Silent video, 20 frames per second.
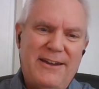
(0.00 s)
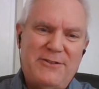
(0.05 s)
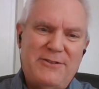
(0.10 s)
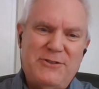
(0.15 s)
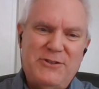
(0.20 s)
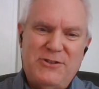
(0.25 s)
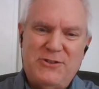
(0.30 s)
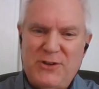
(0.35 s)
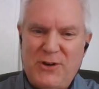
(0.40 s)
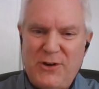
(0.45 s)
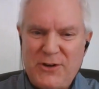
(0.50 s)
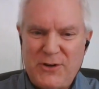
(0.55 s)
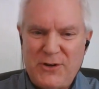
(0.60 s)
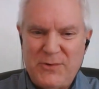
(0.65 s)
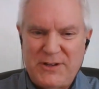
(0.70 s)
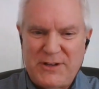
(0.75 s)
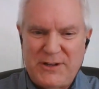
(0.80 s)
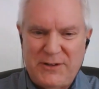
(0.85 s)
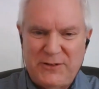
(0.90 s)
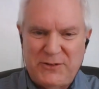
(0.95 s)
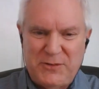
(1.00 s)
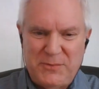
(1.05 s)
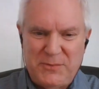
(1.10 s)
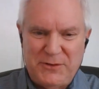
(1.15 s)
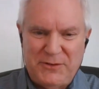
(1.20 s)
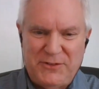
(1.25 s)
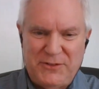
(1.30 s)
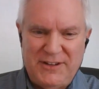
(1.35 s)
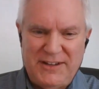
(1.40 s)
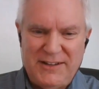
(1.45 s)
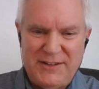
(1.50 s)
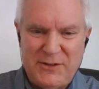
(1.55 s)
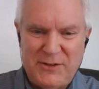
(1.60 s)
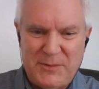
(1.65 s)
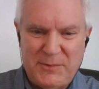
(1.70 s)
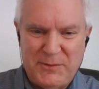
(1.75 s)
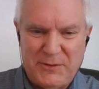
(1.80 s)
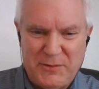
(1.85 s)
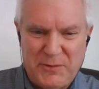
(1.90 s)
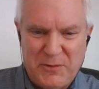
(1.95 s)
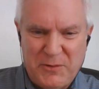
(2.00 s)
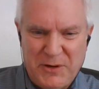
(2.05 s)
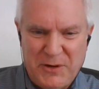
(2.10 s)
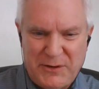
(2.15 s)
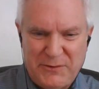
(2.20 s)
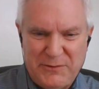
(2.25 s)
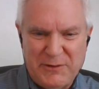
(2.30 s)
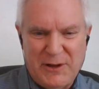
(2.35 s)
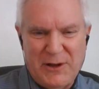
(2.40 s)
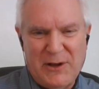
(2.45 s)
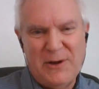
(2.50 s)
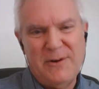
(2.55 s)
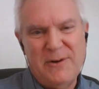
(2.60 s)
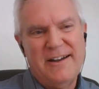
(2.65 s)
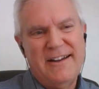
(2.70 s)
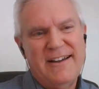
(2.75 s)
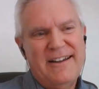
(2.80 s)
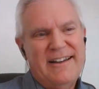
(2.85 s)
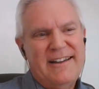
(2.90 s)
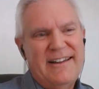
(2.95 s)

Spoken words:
actually show you what customers see in terms of workflow.